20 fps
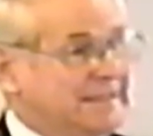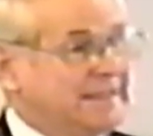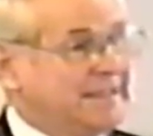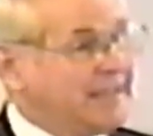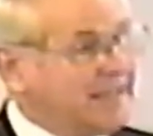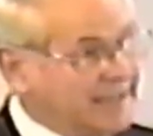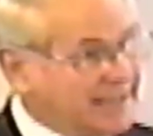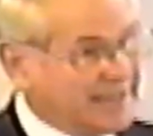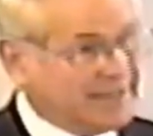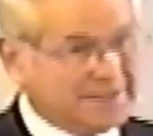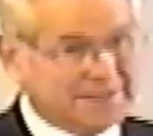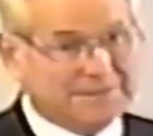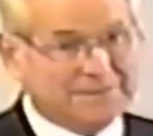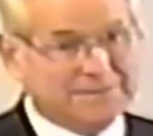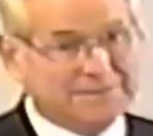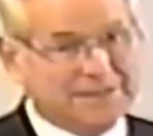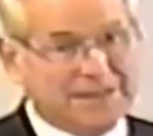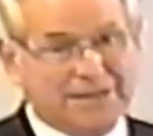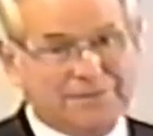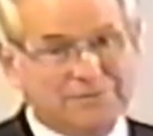He
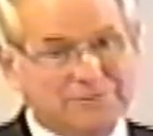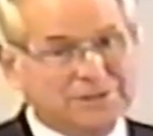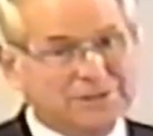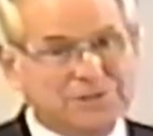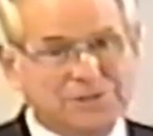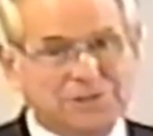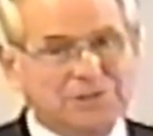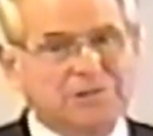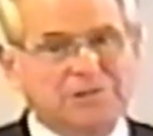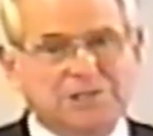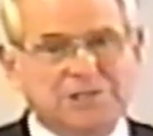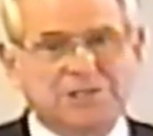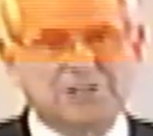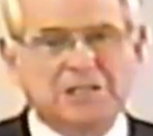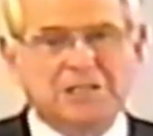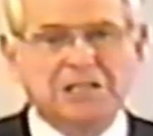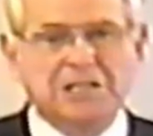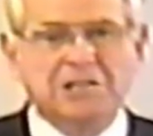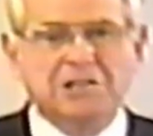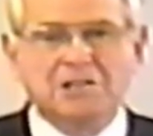was
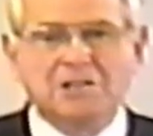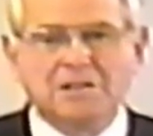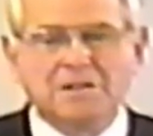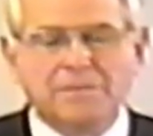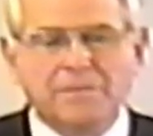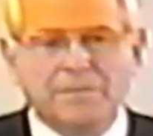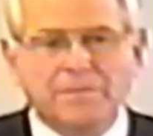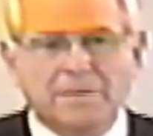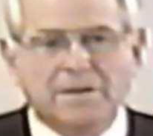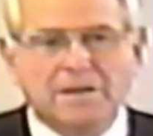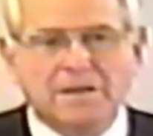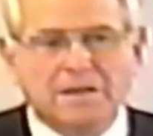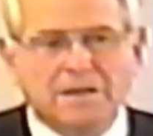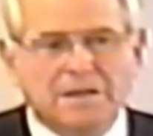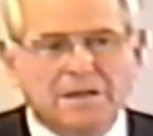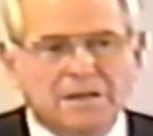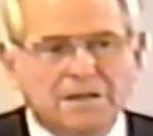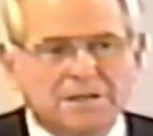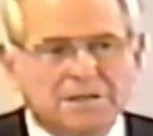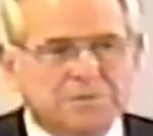seriously ill.
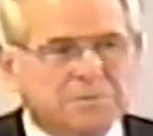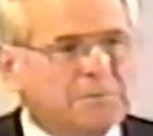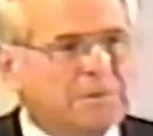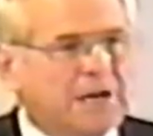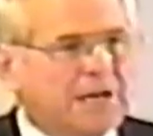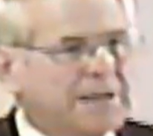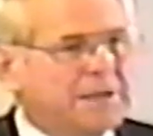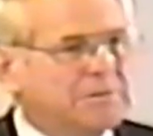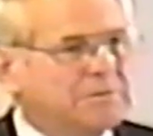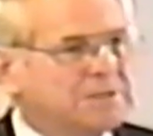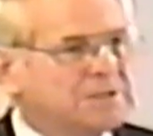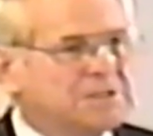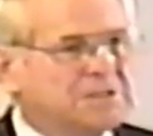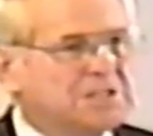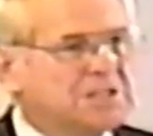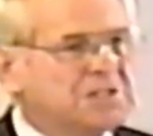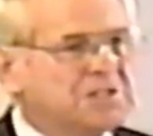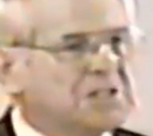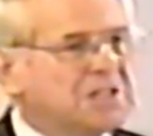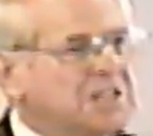His body was
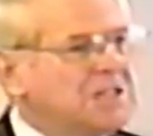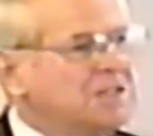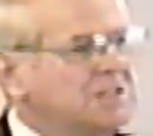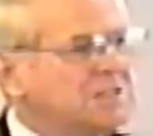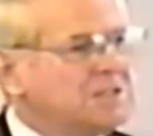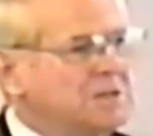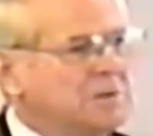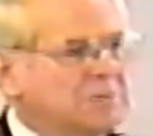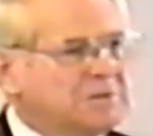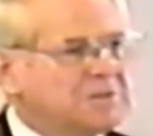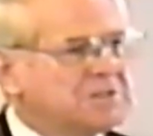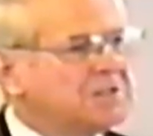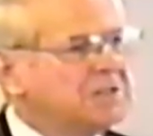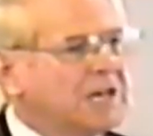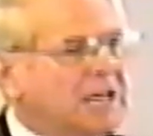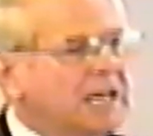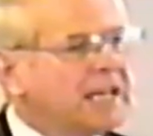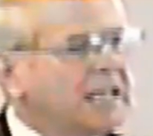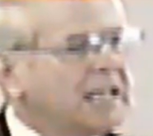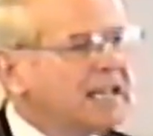diseased. He was
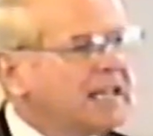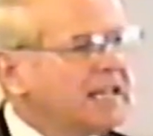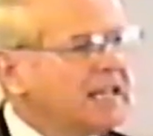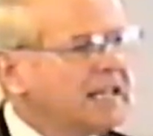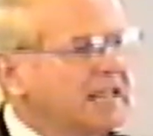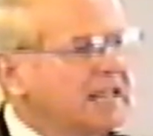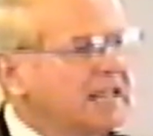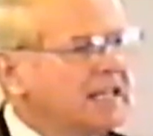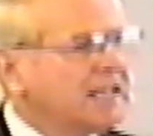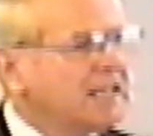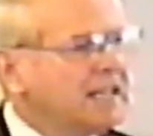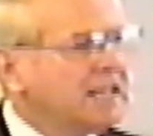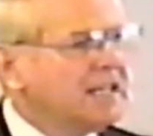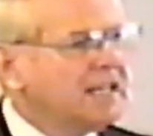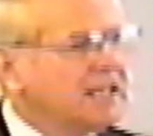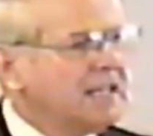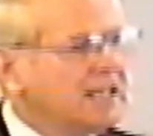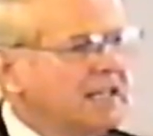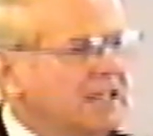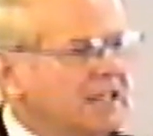dying.
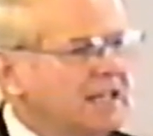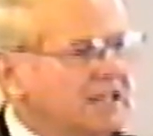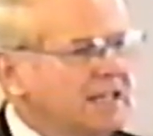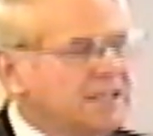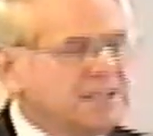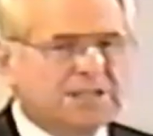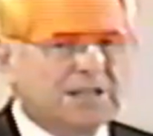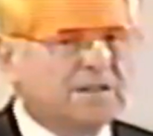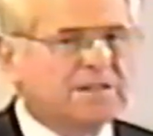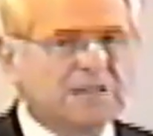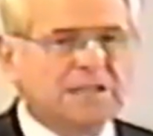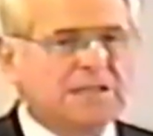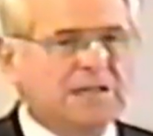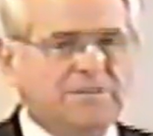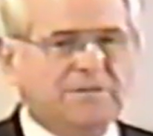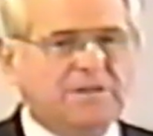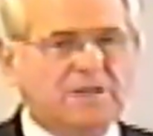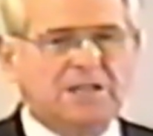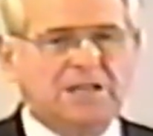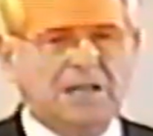He said, The
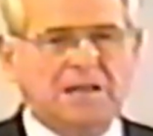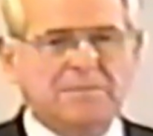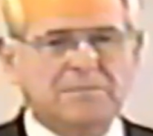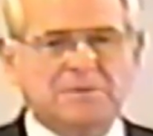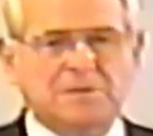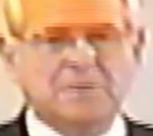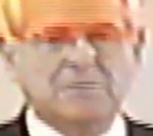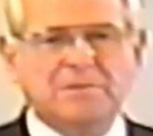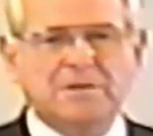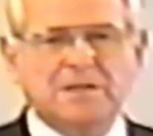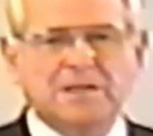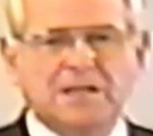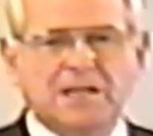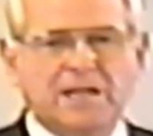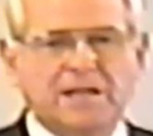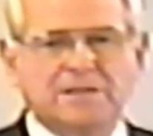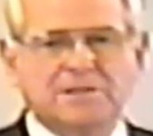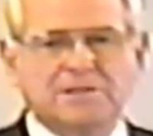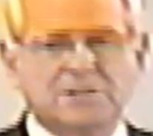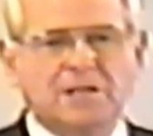devil came to me
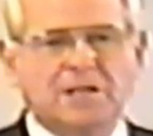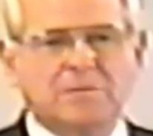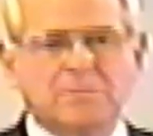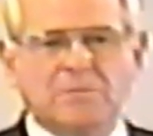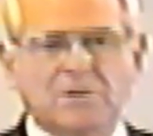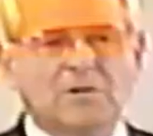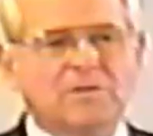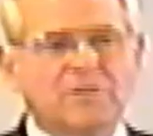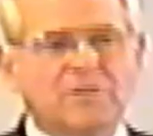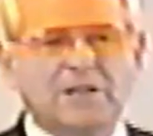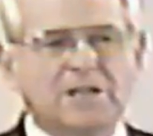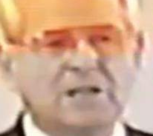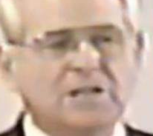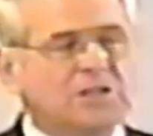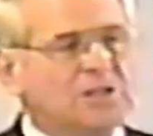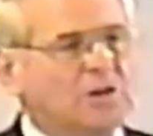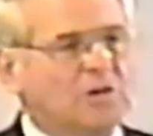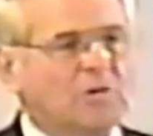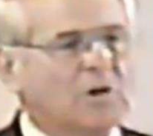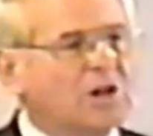and said, Mervyn,
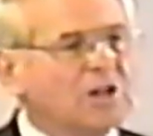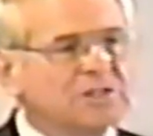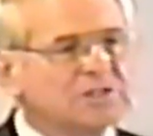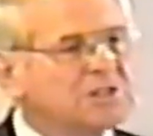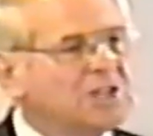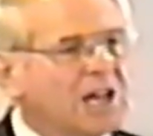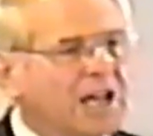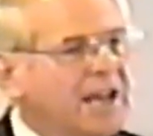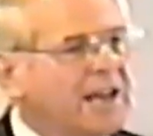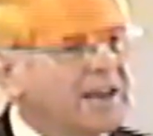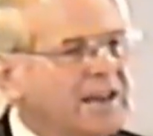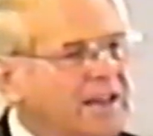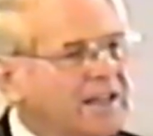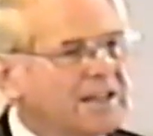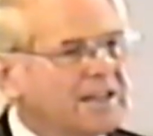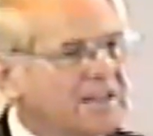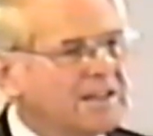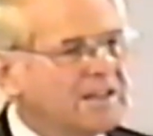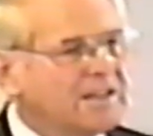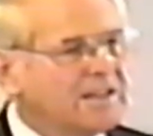you're all done.
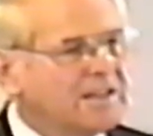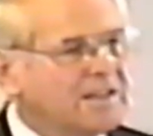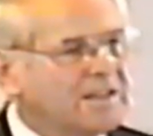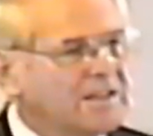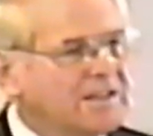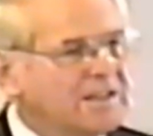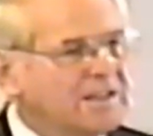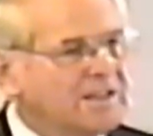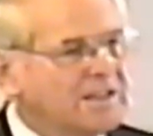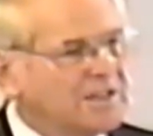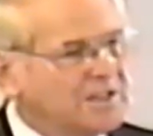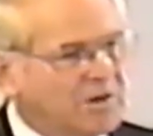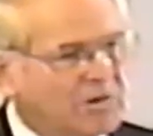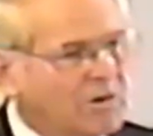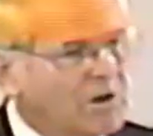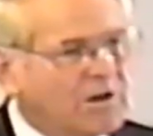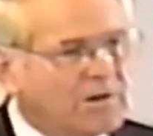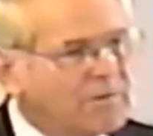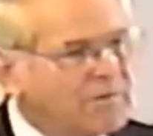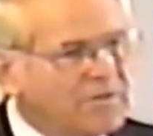
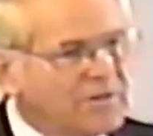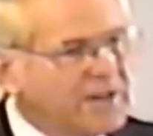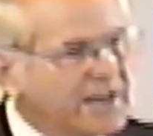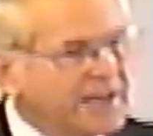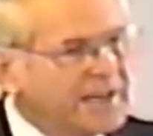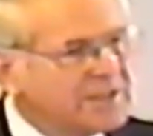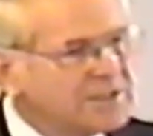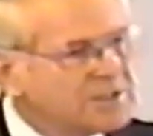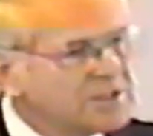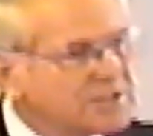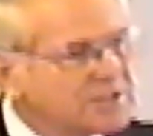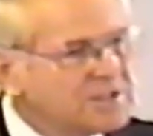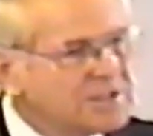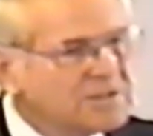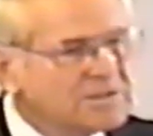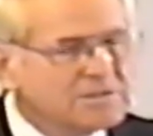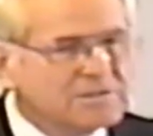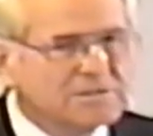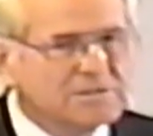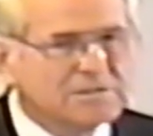You're all finished.
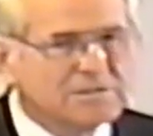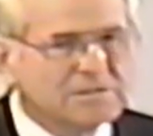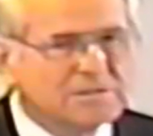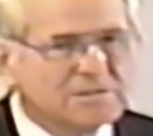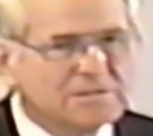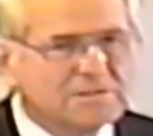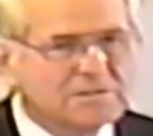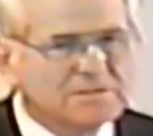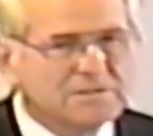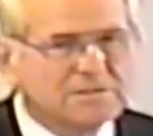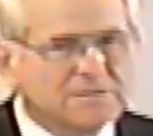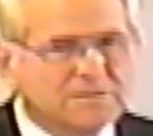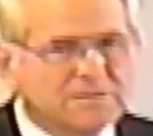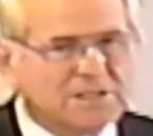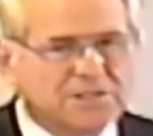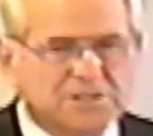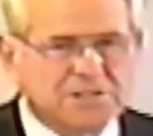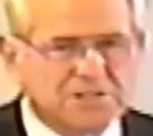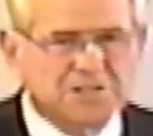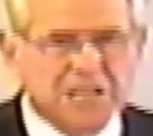
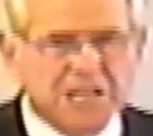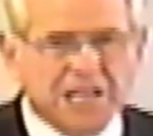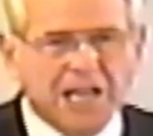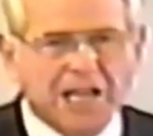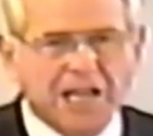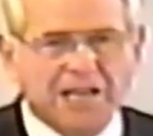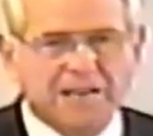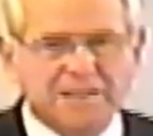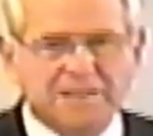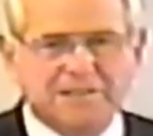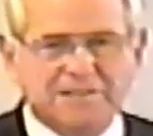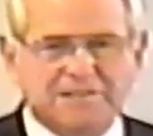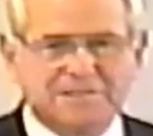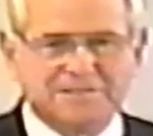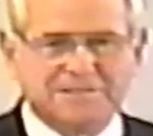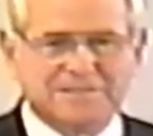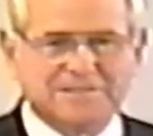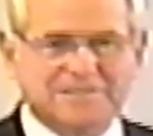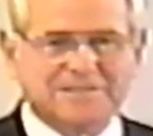This is the end.